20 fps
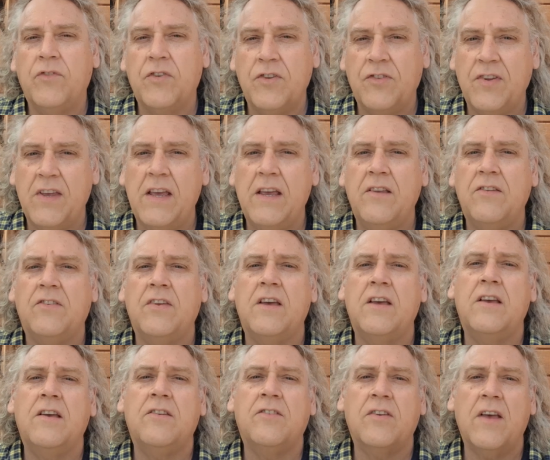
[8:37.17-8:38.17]

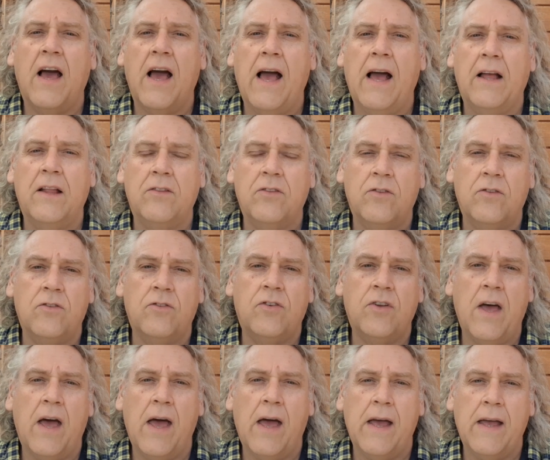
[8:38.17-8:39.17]
diseases and
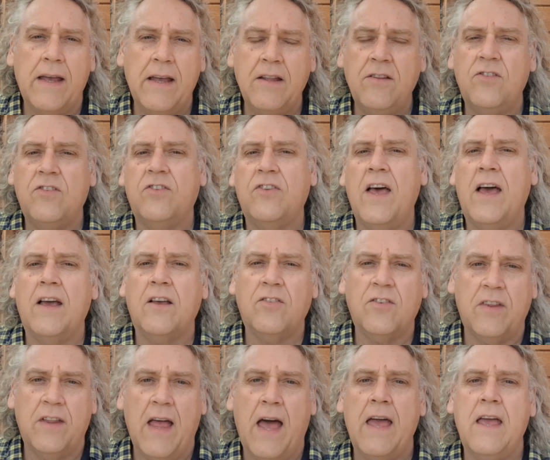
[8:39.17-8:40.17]
uh,
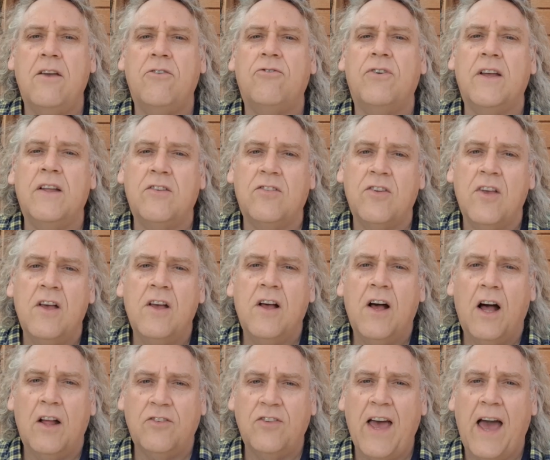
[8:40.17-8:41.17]
insects and aphids
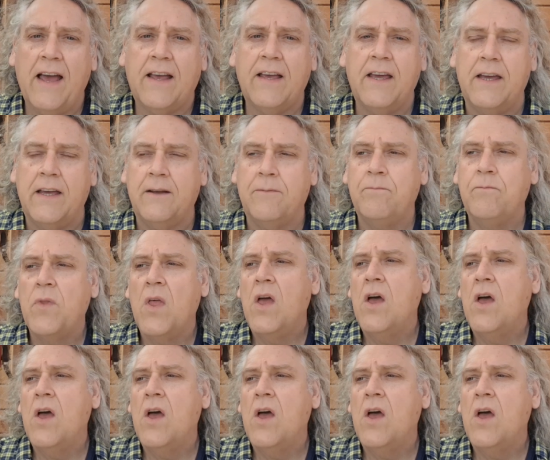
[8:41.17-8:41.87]
attacking.